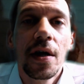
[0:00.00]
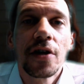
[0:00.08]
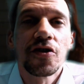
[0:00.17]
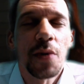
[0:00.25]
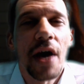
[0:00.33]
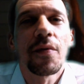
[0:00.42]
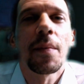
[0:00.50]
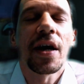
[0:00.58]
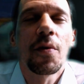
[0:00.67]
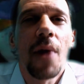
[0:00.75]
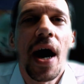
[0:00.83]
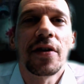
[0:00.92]
So you have a
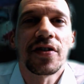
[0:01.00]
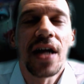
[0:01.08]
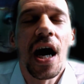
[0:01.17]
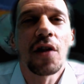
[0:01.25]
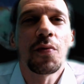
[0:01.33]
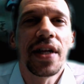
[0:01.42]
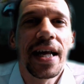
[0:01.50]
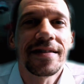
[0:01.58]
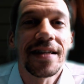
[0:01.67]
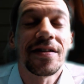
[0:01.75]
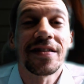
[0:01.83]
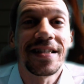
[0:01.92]
Michael Myers in Halloween
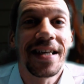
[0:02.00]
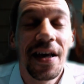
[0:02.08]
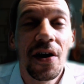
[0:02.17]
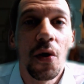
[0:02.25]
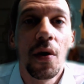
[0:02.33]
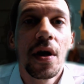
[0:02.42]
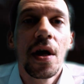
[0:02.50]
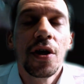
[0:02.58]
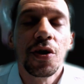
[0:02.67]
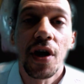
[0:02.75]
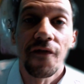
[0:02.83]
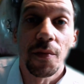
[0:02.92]
Ends that doesn't kill.
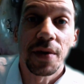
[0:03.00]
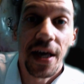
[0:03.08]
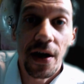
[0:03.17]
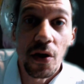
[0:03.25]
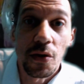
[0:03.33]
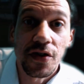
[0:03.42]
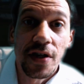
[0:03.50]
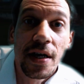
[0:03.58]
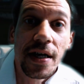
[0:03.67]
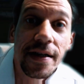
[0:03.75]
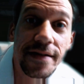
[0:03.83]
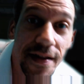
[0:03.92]
You come from kills
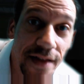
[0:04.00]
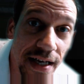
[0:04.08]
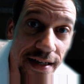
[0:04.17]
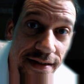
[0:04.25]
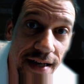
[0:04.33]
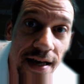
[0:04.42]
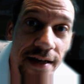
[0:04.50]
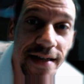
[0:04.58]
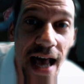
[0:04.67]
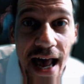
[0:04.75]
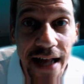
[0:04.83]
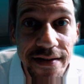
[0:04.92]
to this,
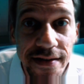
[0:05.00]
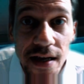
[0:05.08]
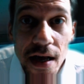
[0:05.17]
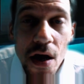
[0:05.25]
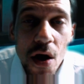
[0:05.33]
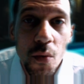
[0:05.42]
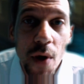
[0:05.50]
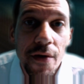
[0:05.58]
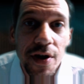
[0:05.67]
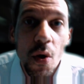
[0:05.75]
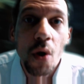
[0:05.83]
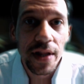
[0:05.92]
to ends,
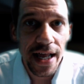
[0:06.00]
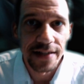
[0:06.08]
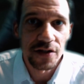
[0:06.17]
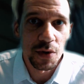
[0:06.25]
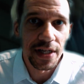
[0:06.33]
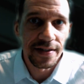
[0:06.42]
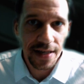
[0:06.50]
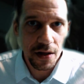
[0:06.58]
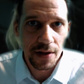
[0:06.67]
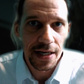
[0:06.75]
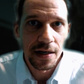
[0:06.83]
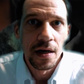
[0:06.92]
where it all ends with his
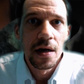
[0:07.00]
killing.